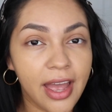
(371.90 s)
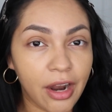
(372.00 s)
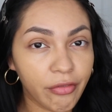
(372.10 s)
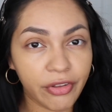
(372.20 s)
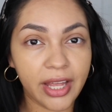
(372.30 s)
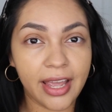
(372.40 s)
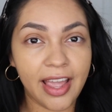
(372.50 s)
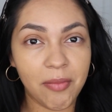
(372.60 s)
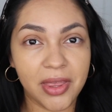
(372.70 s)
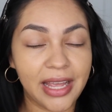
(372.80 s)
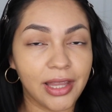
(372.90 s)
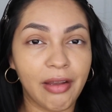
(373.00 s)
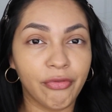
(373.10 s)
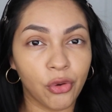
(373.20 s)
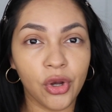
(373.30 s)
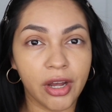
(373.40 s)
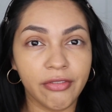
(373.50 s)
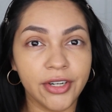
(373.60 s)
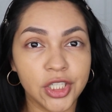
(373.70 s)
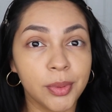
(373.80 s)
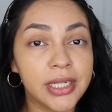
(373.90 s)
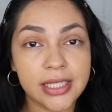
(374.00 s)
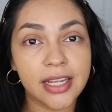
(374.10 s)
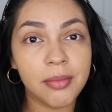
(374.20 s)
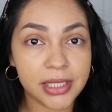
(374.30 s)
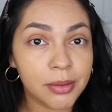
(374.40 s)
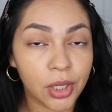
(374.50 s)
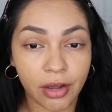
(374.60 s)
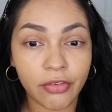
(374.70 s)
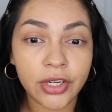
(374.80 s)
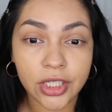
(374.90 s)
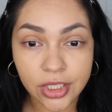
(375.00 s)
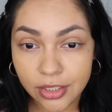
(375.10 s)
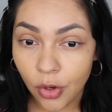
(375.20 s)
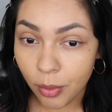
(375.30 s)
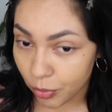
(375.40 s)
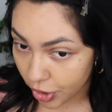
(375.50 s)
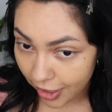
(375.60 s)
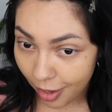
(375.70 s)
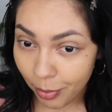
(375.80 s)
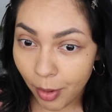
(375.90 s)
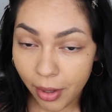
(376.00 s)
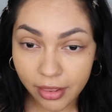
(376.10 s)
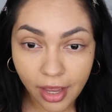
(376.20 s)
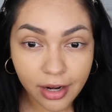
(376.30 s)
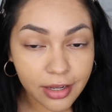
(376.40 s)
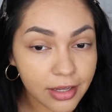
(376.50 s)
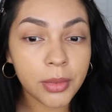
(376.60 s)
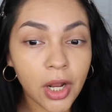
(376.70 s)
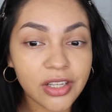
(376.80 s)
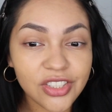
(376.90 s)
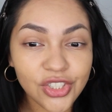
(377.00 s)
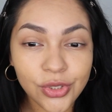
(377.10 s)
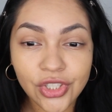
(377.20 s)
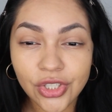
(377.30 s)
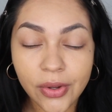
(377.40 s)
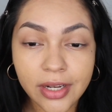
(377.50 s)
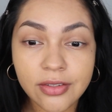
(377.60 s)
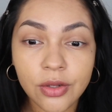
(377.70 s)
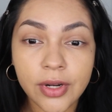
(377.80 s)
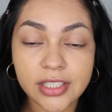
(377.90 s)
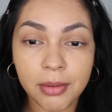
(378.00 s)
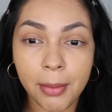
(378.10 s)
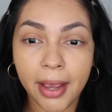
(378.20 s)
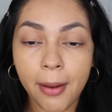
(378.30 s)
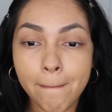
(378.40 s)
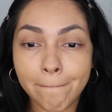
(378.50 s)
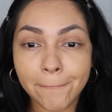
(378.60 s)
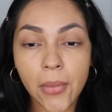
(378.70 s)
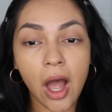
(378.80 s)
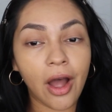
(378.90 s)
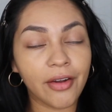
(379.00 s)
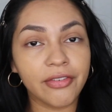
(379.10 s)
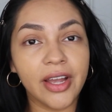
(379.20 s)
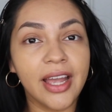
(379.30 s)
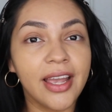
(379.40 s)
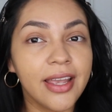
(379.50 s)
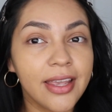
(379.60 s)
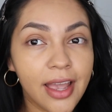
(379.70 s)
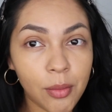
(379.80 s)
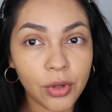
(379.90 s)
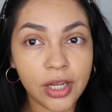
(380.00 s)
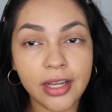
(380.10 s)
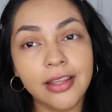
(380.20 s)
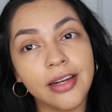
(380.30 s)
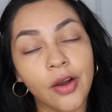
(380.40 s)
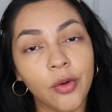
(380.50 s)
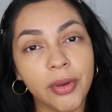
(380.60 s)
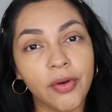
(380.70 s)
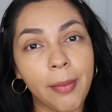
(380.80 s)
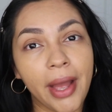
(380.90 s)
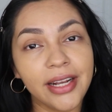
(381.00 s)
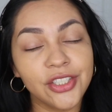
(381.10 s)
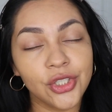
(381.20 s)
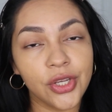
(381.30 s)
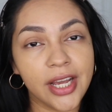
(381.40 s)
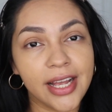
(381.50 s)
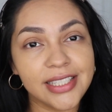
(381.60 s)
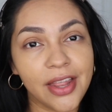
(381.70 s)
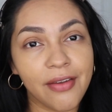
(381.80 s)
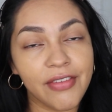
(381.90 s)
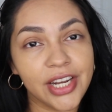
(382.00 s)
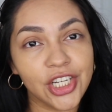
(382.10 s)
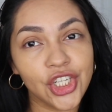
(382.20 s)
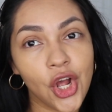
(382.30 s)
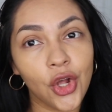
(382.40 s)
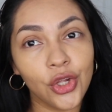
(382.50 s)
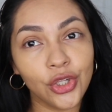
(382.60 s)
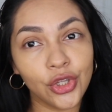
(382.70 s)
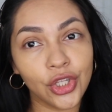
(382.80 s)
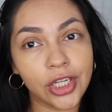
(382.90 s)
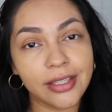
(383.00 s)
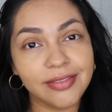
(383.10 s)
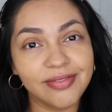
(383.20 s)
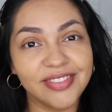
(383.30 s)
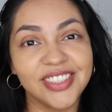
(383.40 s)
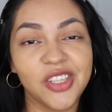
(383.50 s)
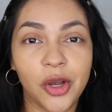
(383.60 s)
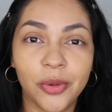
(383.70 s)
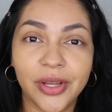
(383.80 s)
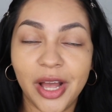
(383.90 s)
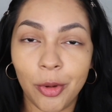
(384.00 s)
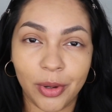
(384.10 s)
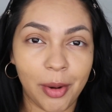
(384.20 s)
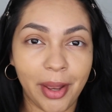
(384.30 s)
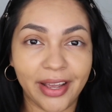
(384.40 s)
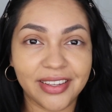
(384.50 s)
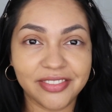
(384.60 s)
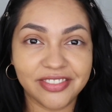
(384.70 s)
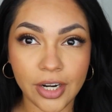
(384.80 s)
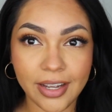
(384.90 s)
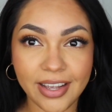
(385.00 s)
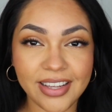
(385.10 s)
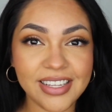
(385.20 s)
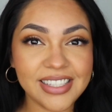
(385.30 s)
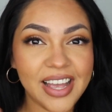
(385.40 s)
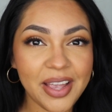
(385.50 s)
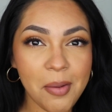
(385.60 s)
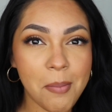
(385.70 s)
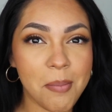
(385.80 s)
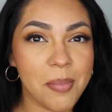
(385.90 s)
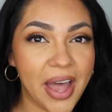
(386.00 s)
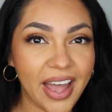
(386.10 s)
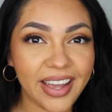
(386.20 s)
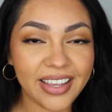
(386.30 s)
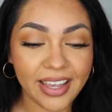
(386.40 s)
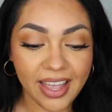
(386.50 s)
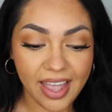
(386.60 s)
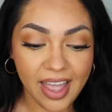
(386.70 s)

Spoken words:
I don't feel like it gave me like that full coverage, but it did give me some coverage, so I'm pretty happy about that. So what I'm gonna also do is just go ahead and do the rest of my makeup off camera, and then I will be right back to show you guys the finished look. So I'll be right back. All right guys, I am back.